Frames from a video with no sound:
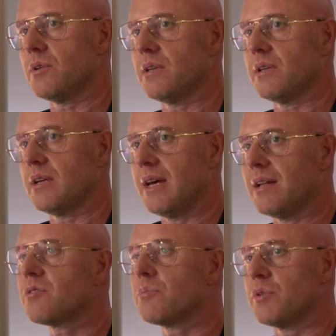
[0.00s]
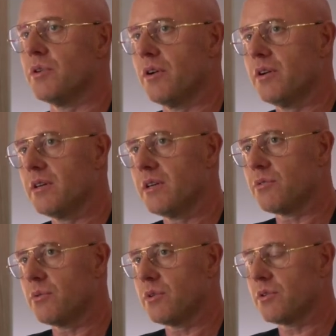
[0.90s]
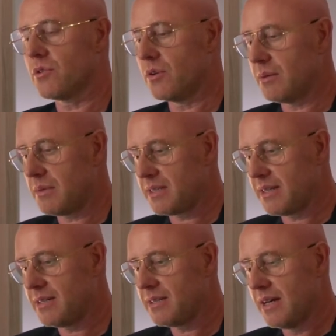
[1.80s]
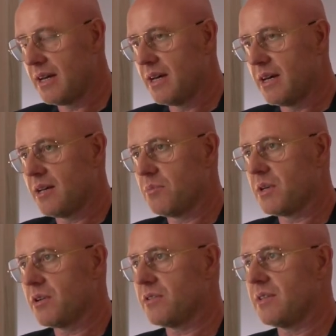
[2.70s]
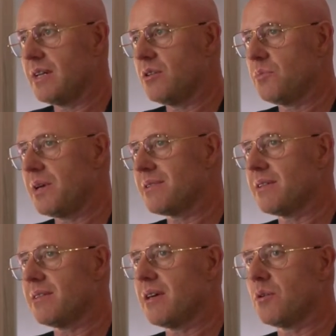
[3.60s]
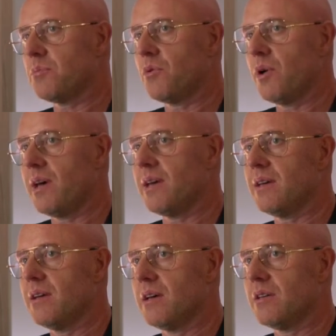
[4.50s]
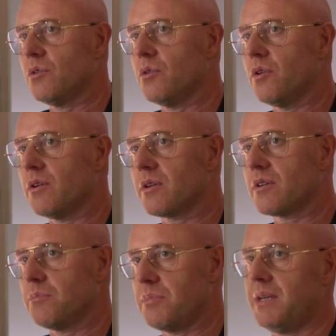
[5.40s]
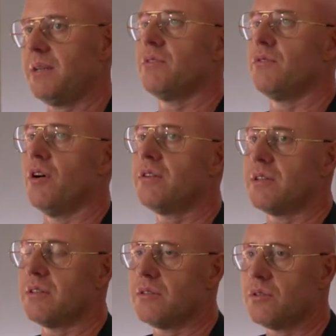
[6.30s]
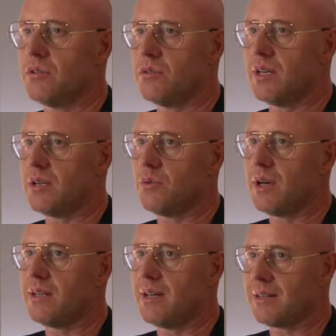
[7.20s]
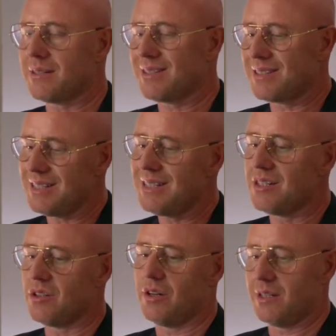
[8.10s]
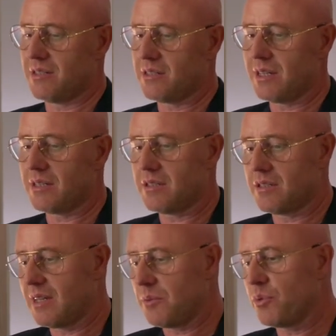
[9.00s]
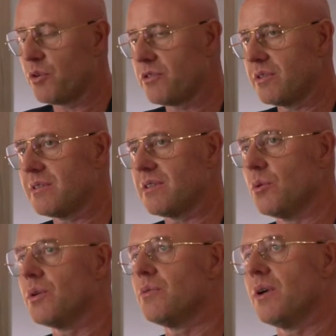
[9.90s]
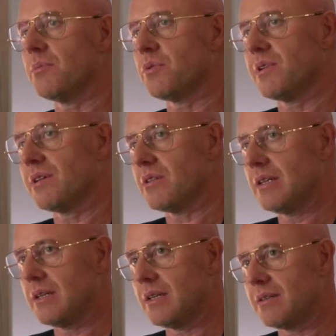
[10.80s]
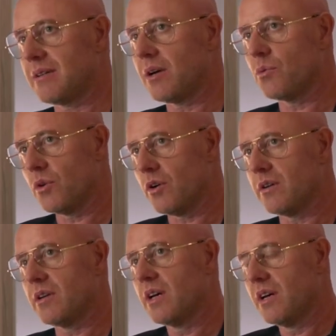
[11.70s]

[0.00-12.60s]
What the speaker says: an entrepreneur, if we want to call them like that, because then you basically take away your competitive advantage. You take away that key knowledge that person is the only one potentially in the entire world